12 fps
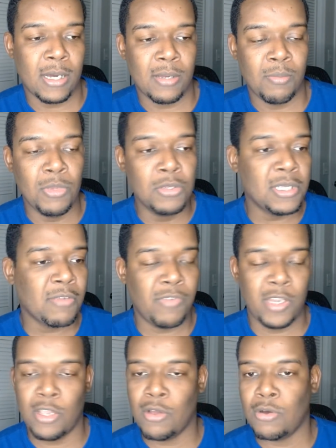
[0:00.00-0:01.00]
music
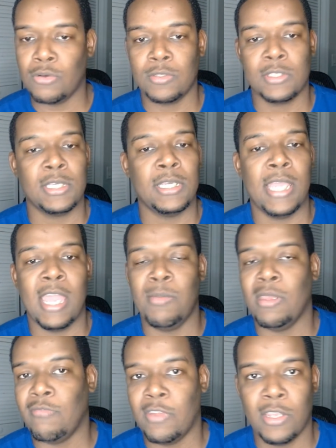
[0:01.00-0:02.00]
videos and
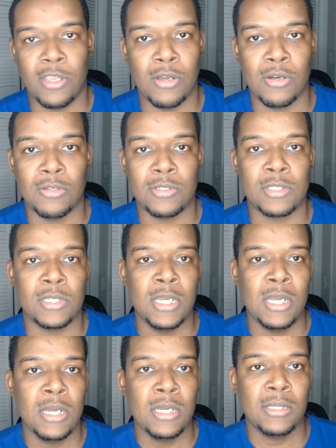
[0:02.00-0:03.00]
gaming videos,
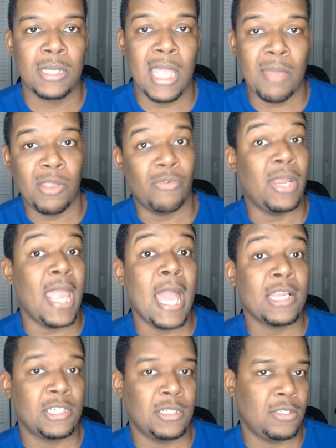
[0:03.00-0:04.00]
the gaming
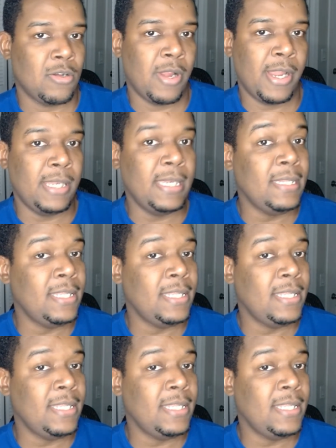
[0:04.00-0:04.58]
reactions, all right?